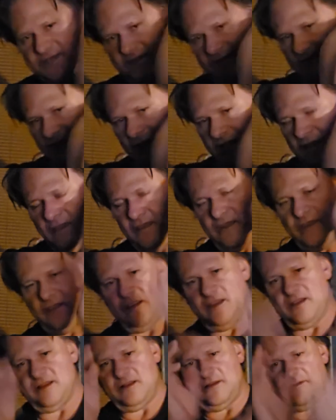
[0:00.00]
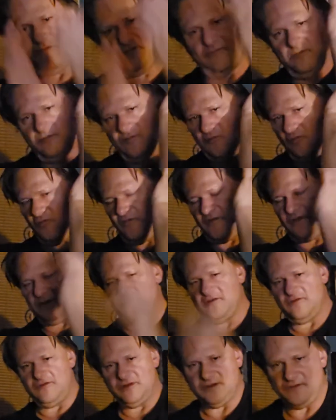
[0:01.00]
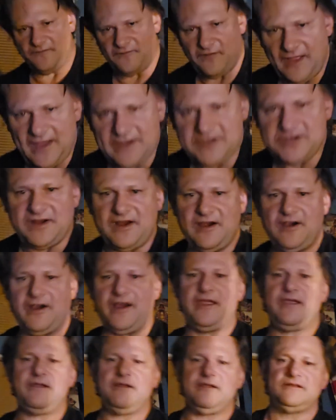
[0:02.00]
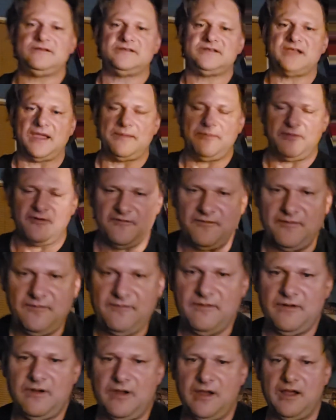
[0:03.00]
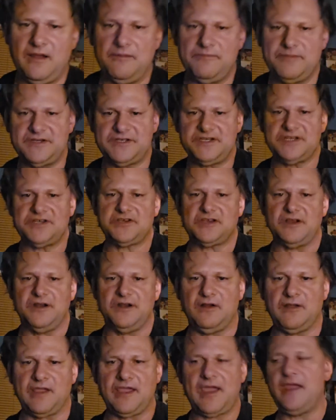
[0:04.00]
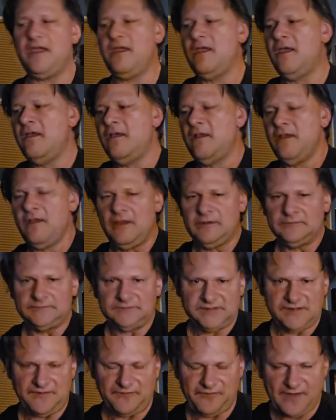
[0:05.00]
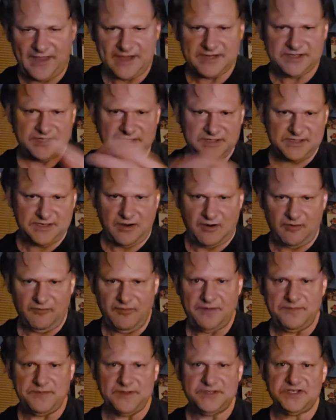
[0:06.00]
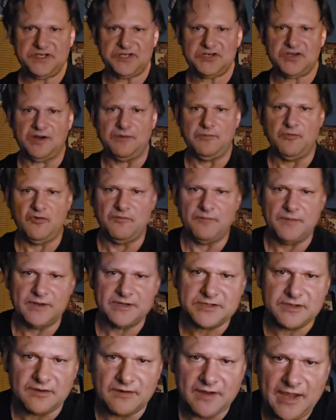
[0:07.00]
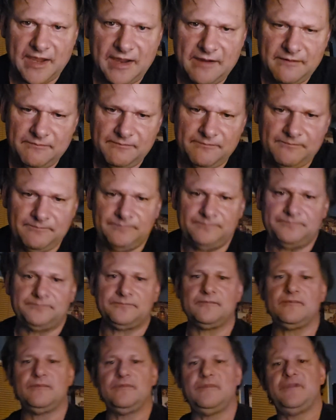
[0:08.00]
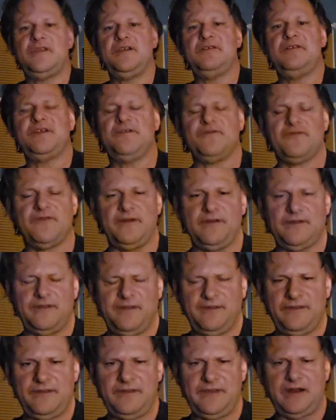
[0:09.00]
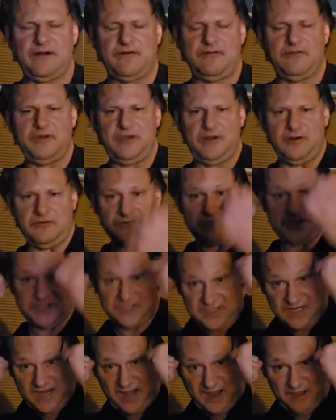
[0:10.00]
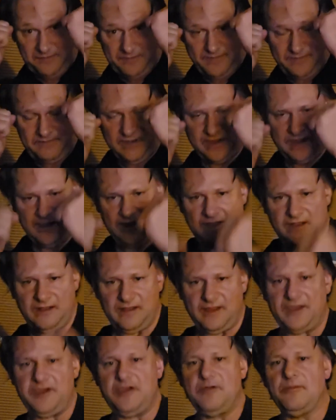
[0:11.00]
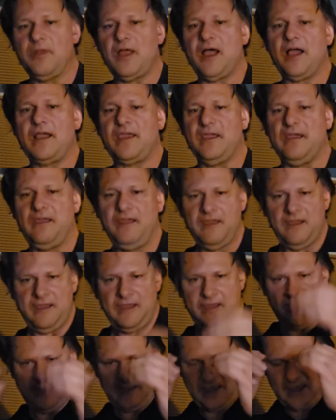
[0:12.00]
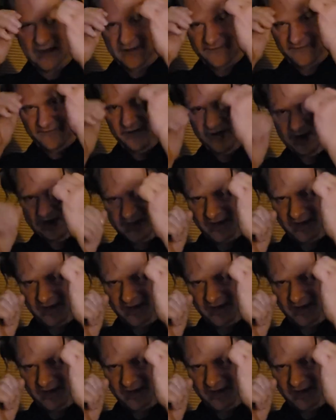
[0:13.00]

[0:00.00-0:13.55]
as moving to a deflectionary type of position, okay? Deflections are repositioning movements, okay? They're different. You don't stop like you're blocking. And if you're